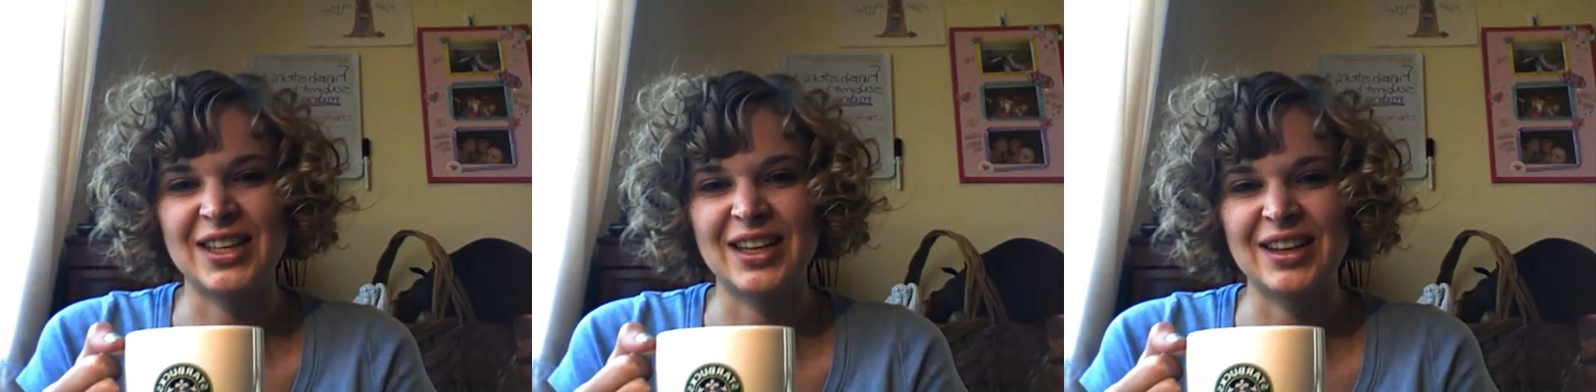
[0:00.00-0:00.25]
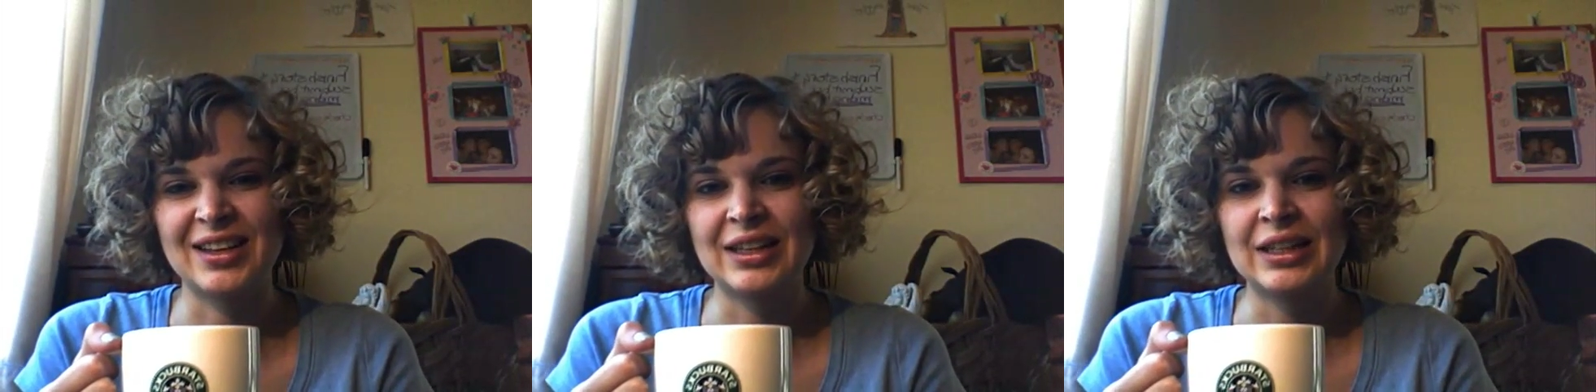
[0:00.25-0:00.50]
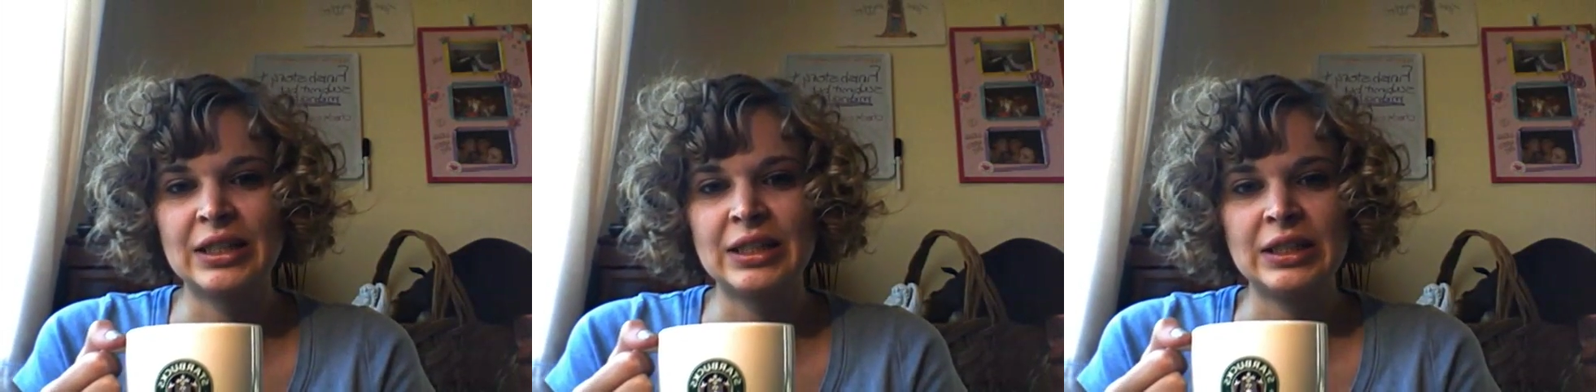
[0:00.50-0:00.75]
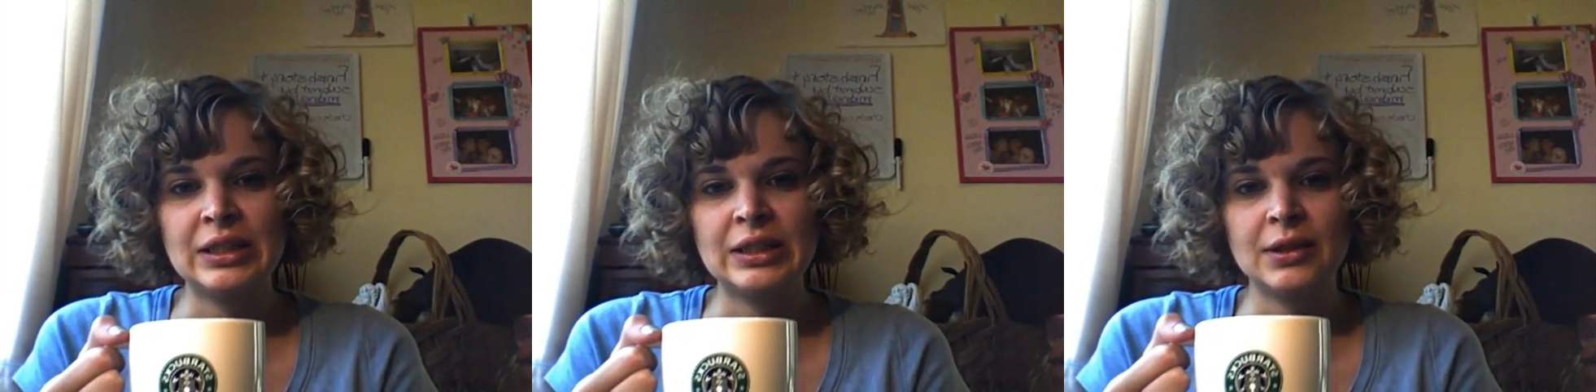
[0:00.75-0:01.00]

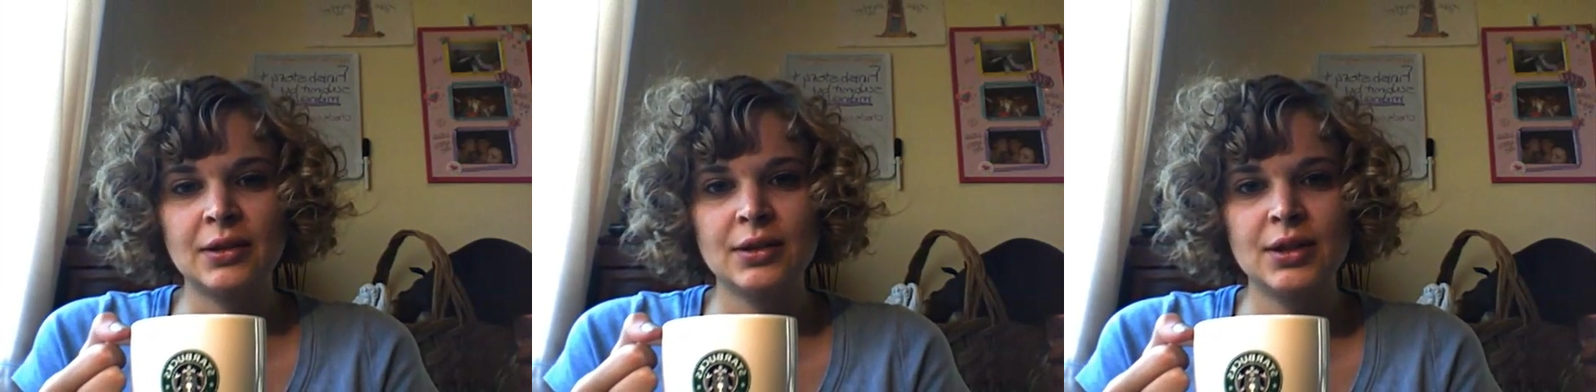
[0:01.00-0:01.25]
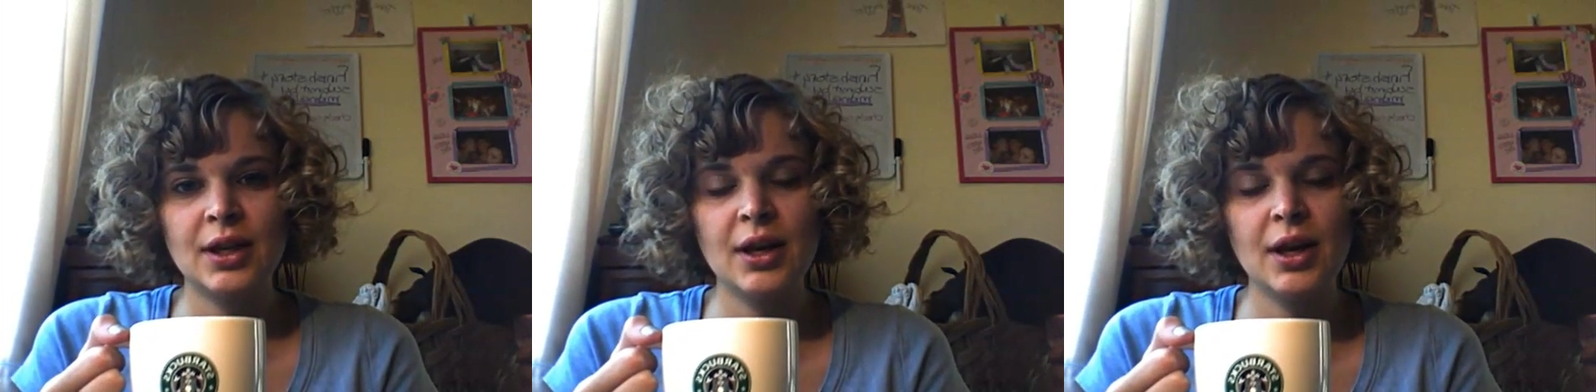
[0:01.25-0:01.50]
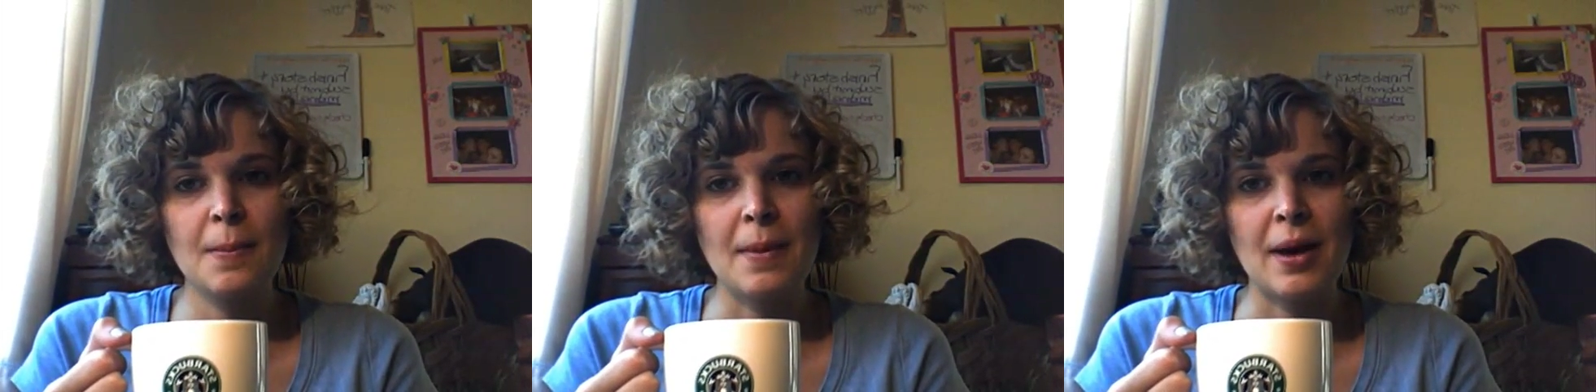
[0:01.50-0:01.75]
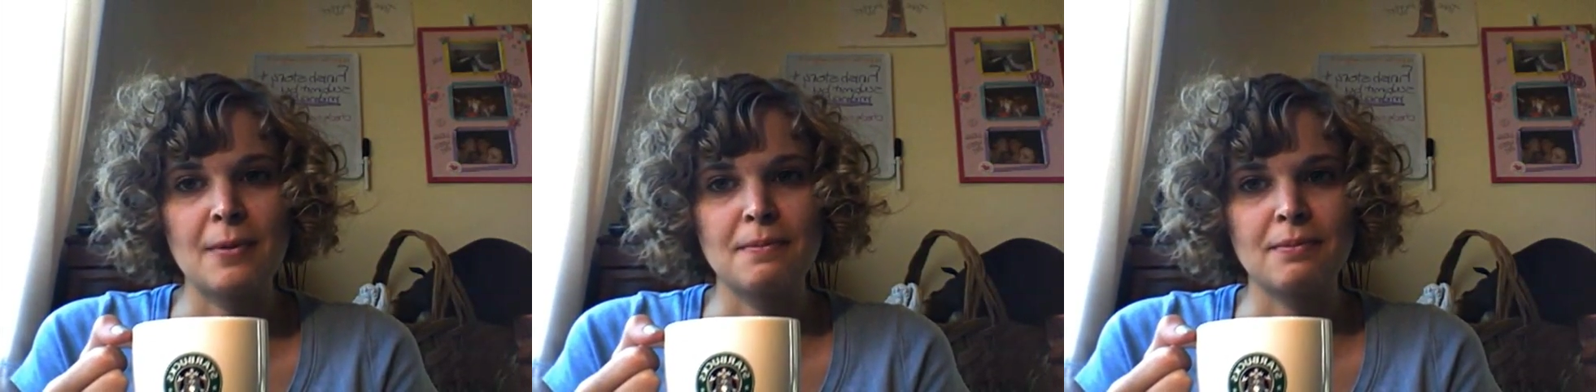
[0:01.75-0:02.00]
a teeny
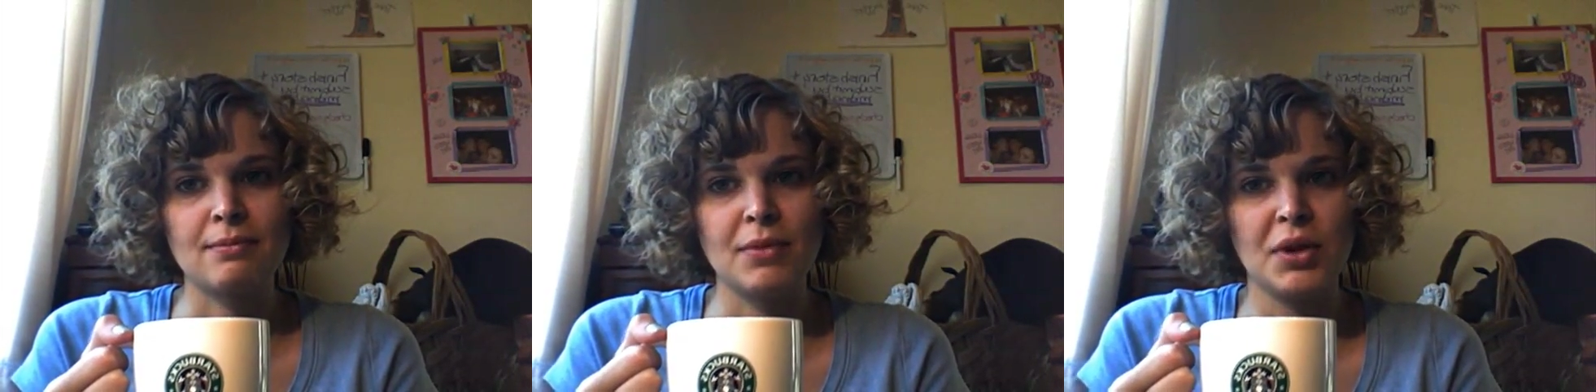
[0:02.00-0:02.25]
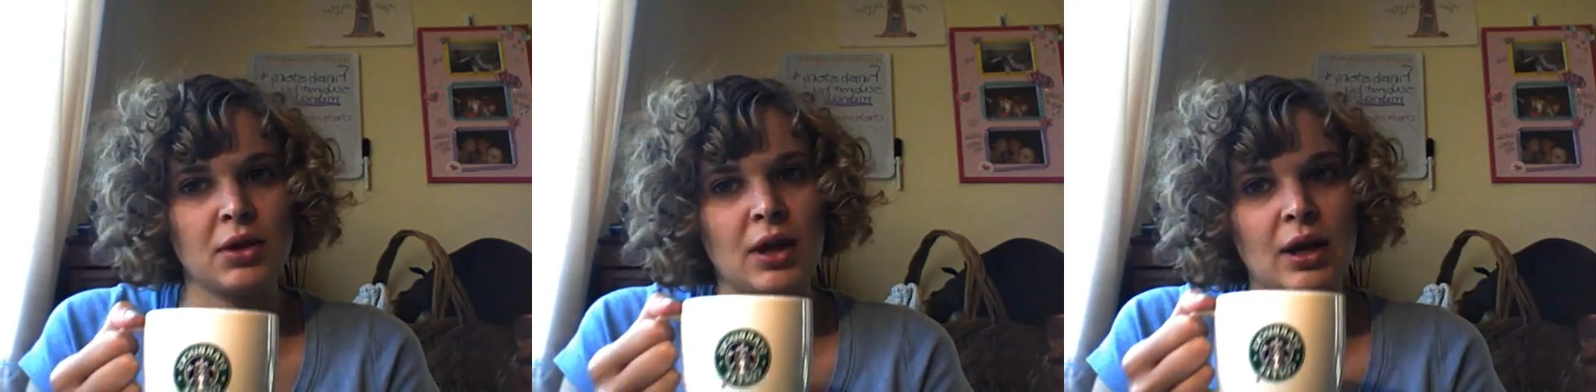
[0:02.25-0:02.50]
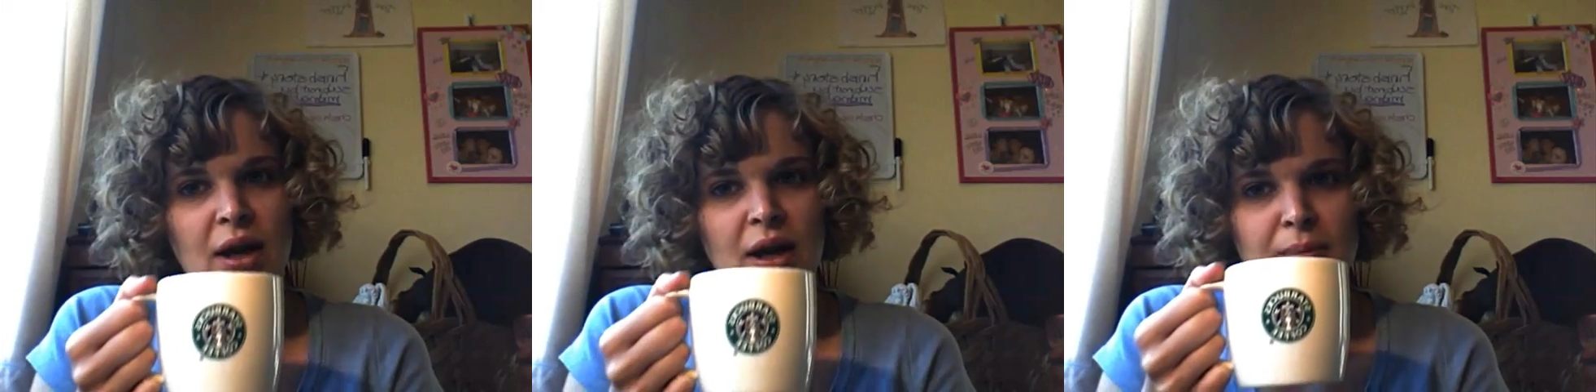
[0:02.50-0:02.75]
amount of milk in it,